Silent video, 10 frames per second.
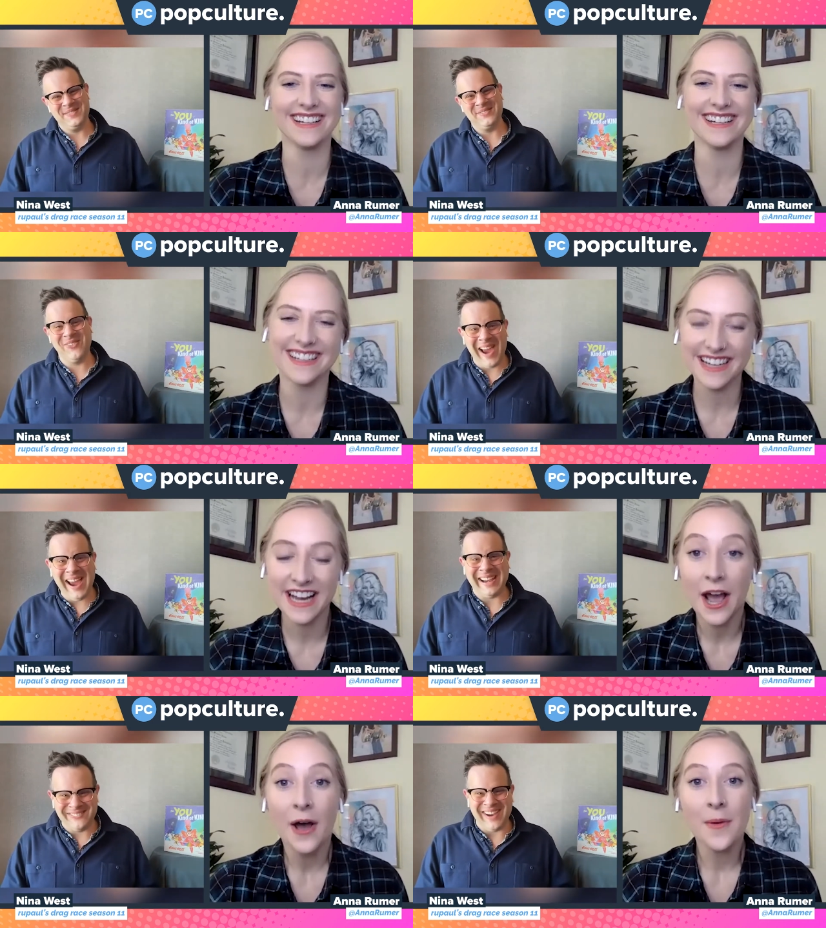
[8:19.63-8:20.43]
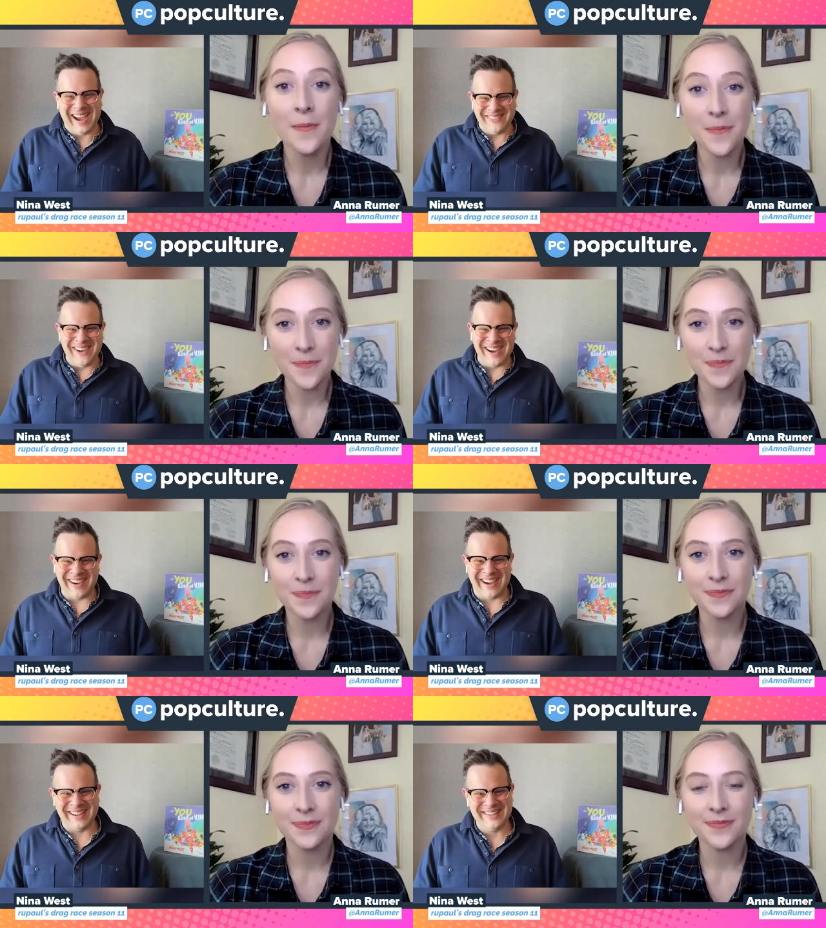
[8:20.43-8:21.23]
Speaker 1: right, right, right,
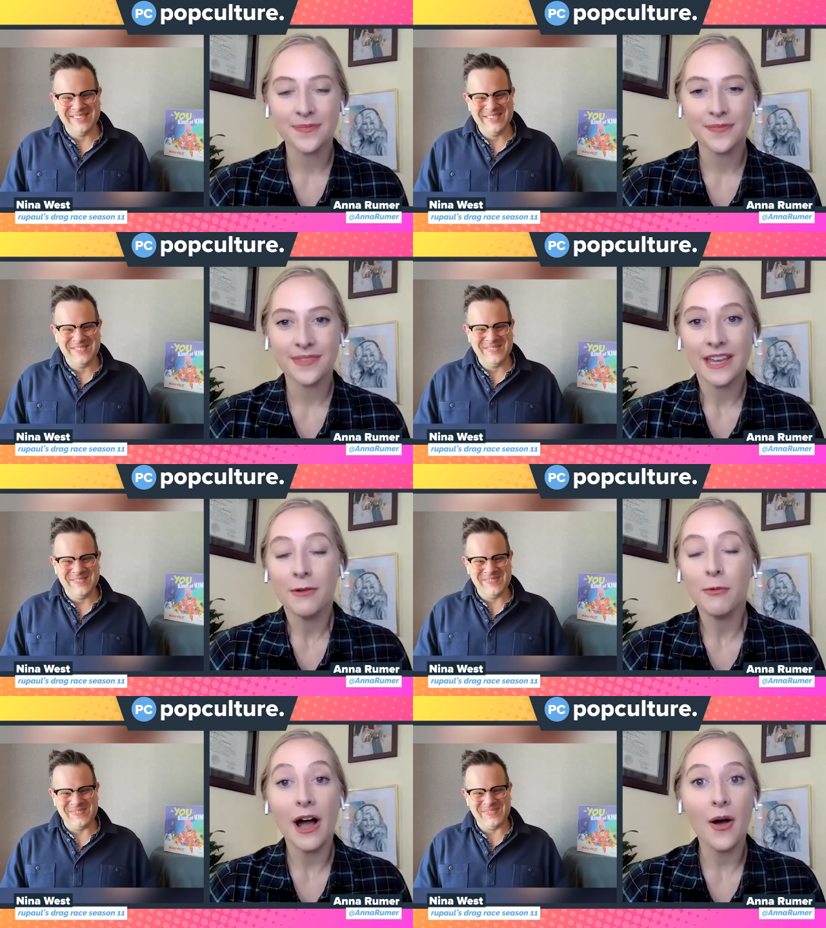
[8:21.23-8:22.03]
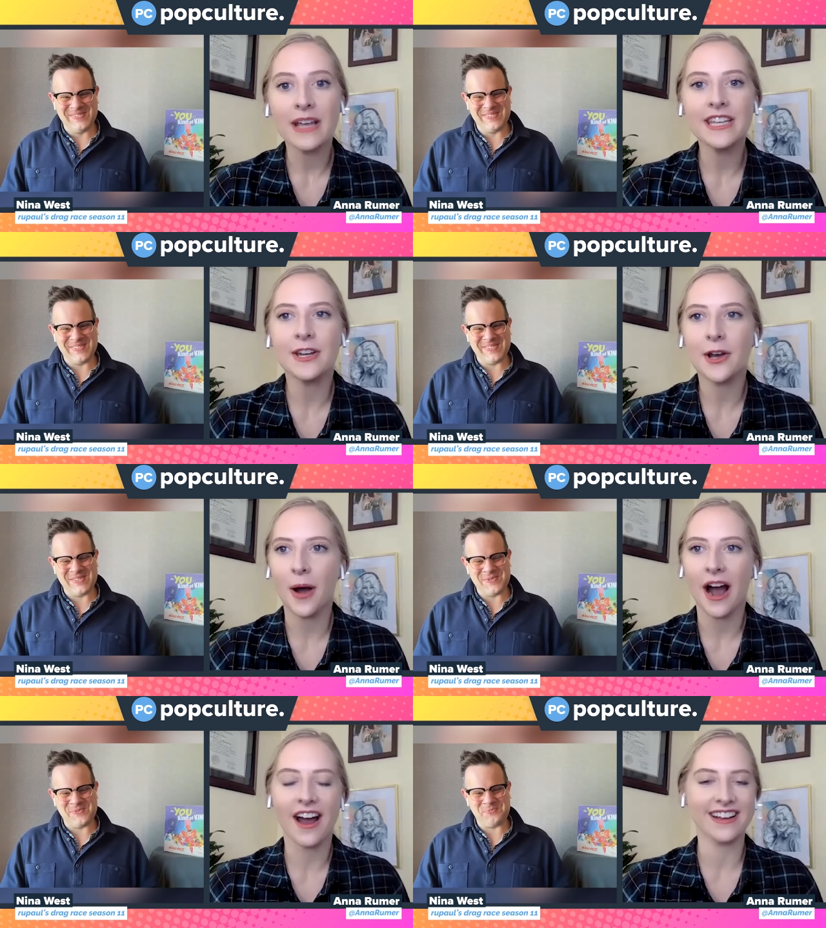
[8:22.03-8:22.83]
right.
Speaker 2: Well, you
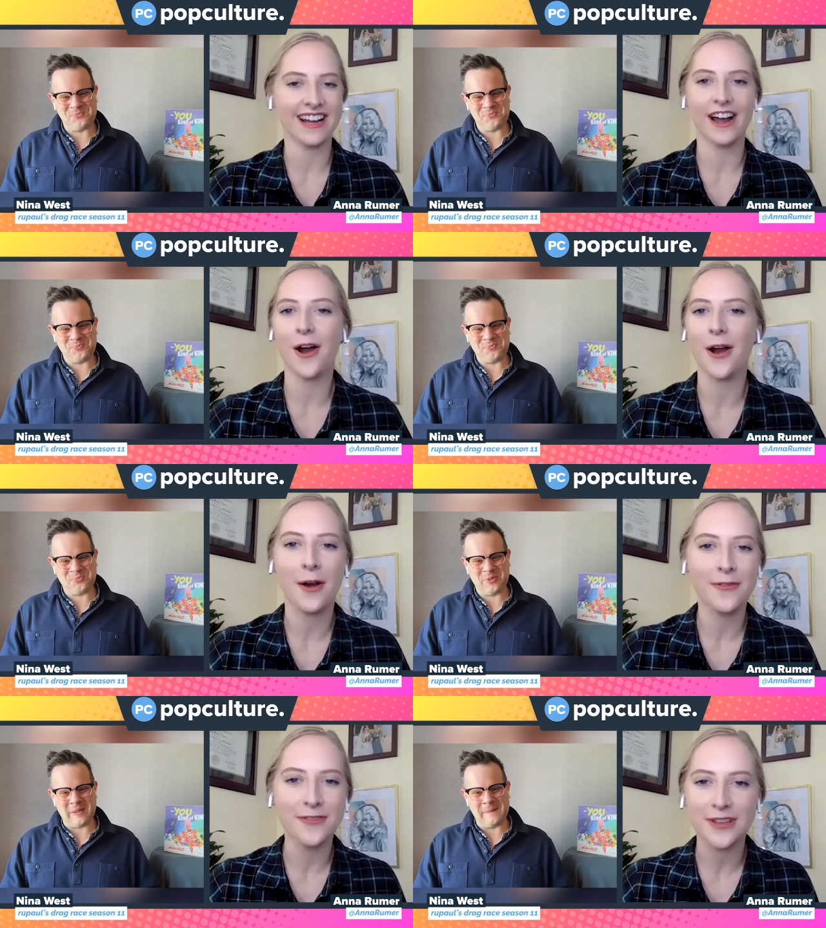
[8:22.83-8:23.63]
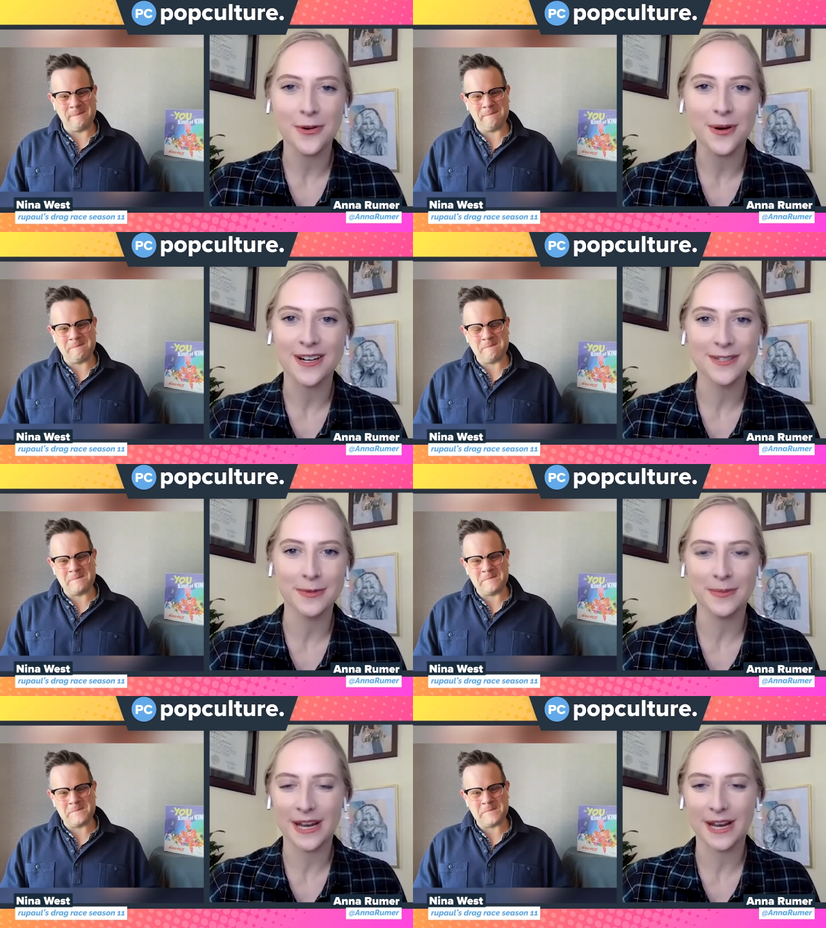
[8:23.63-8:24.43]
know, our
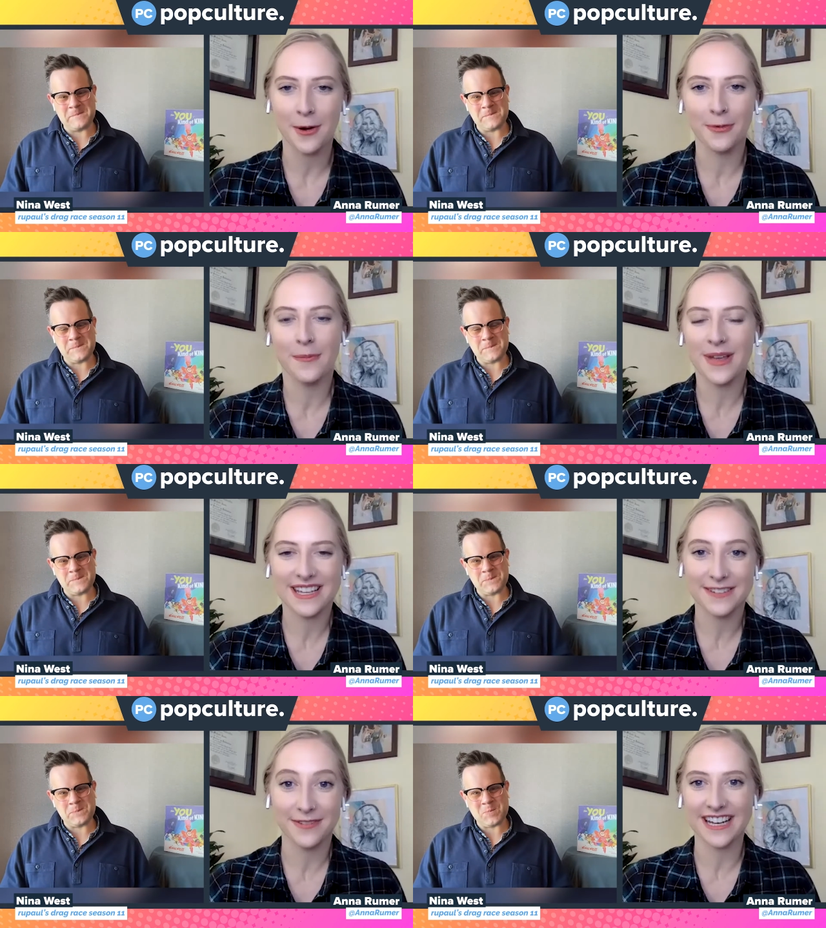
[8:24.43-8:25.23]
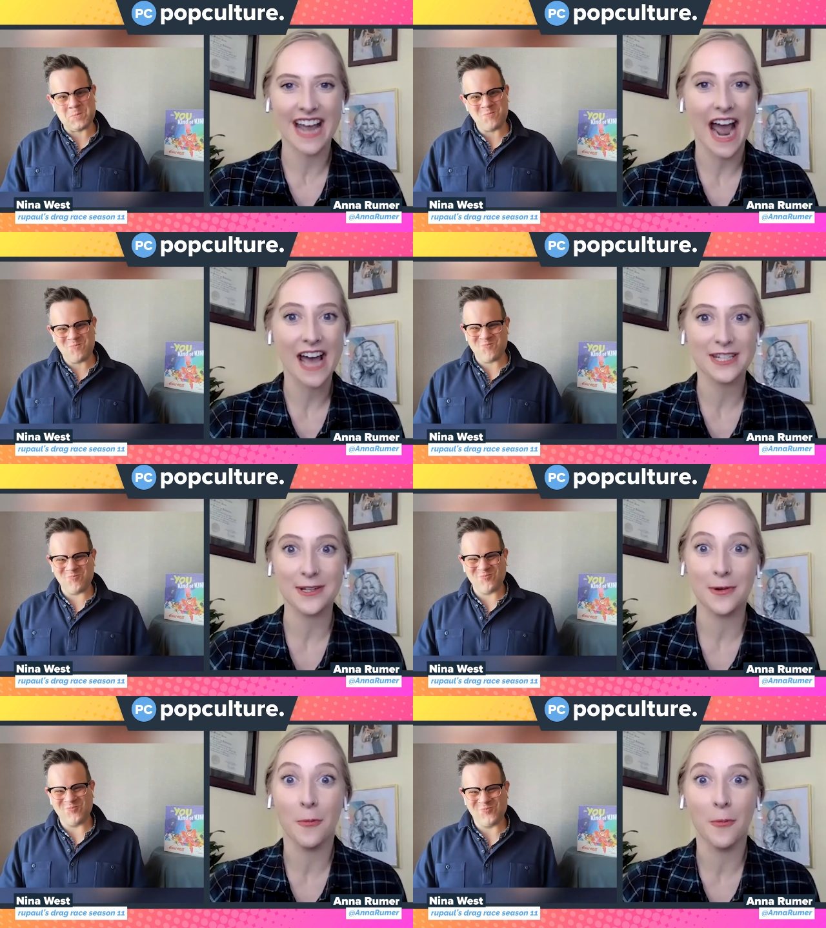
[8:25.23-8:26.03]
viewers would be remiss if I didn't
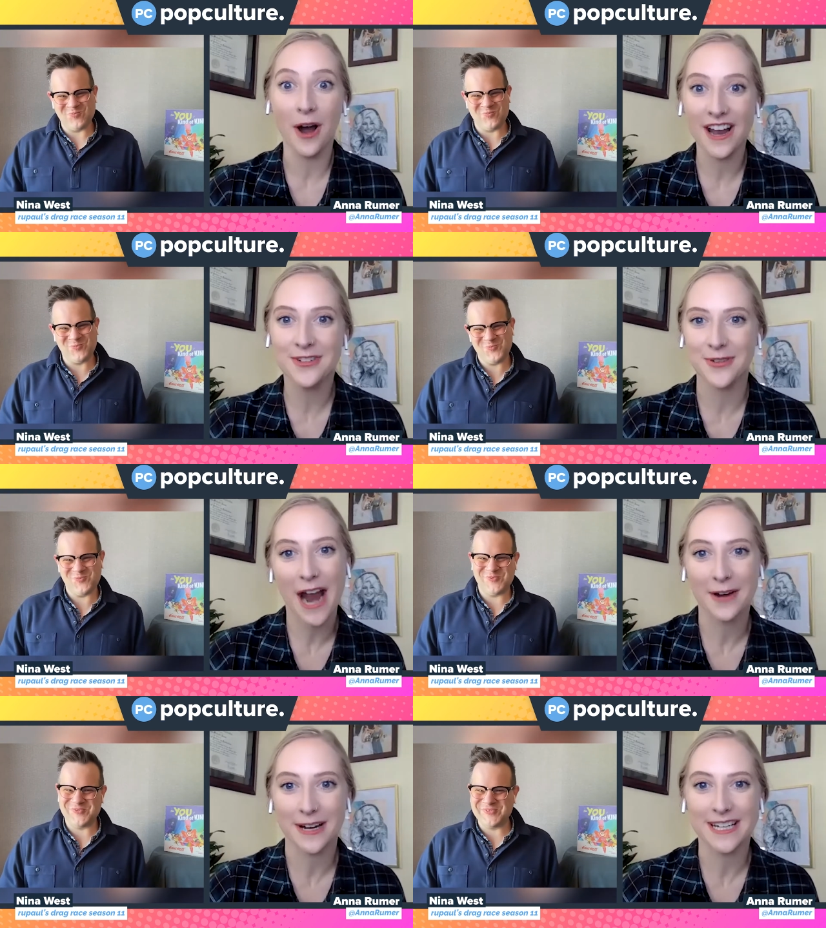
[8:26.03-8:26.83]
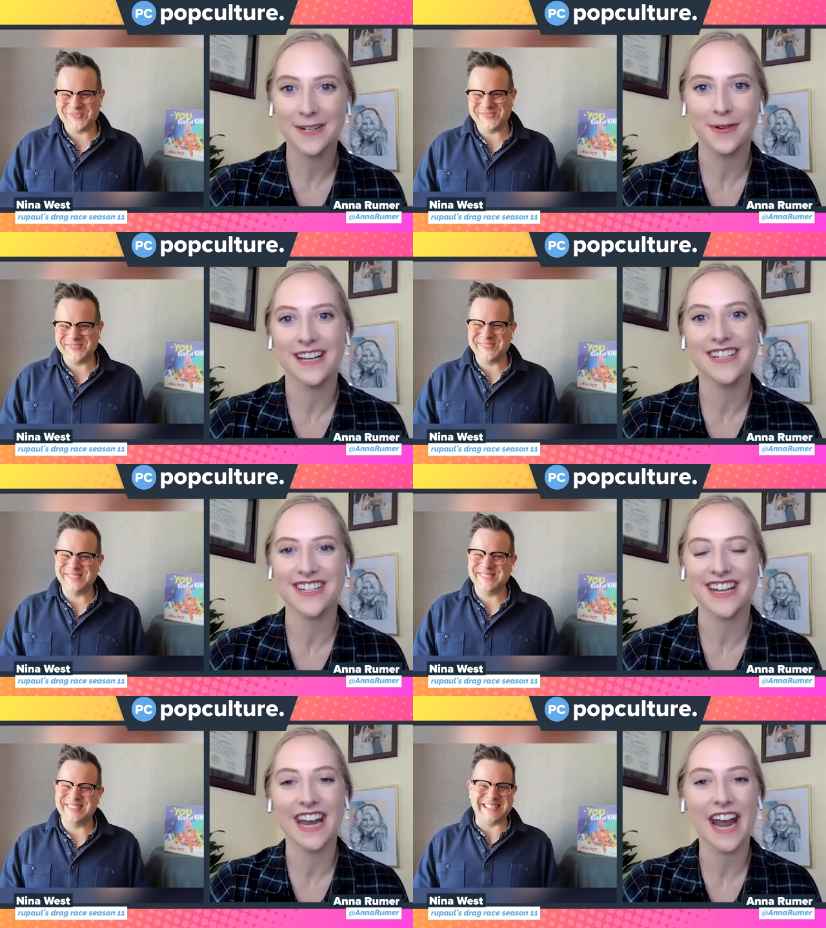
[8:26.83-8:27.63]
ask you one drag race question.